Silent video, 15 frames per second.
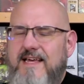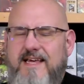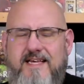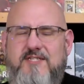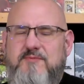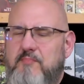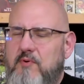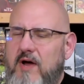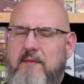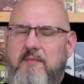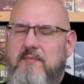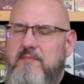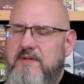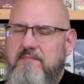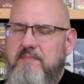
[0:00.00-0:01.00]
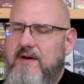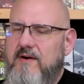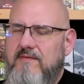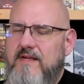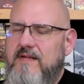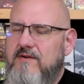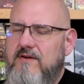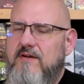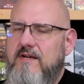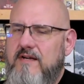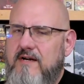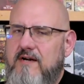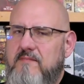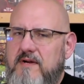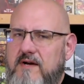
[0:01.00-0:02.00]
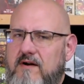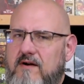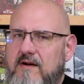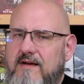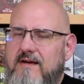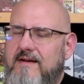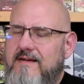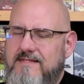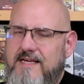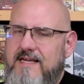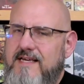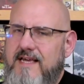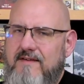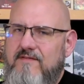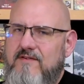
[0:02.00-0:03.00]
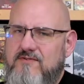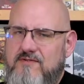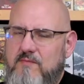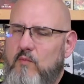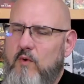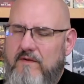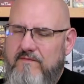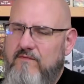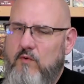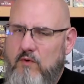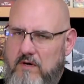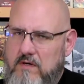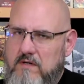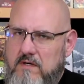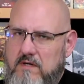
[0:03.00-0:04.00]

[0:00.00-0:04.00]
it's probably better that you couldn't hear me, Eric, because I gave you some what for.